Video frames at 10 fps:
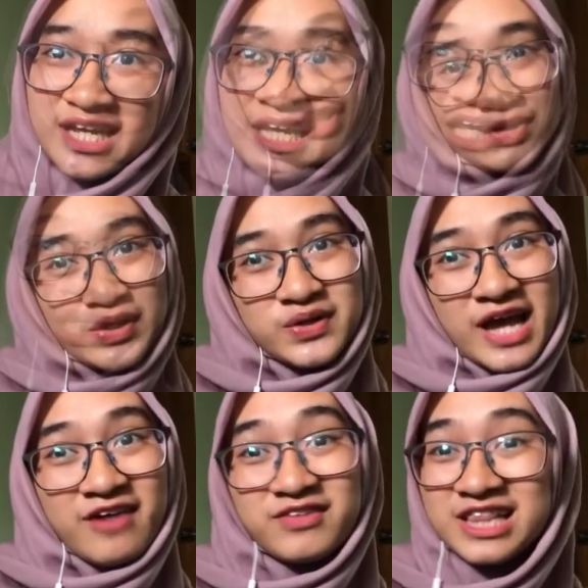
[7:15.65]
Ensure you
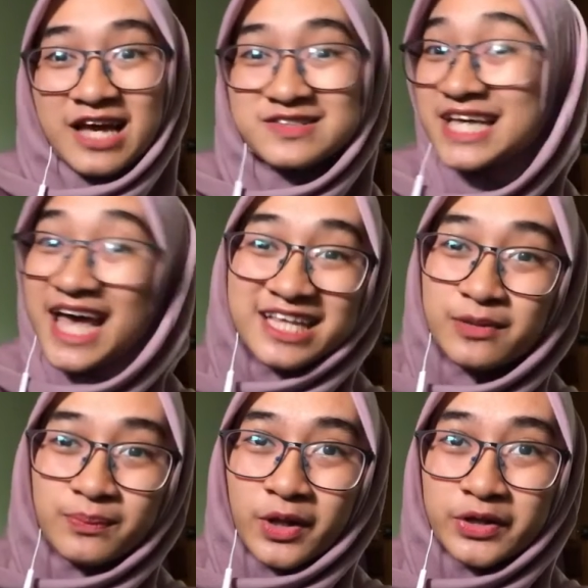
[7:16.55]
haven't left
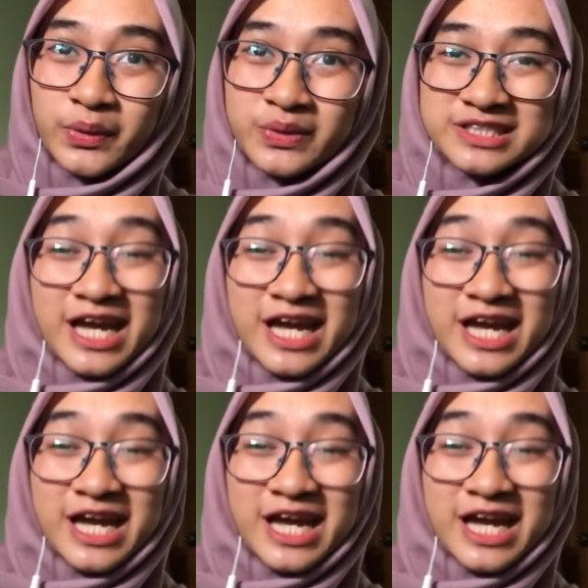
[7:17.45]
any plot holes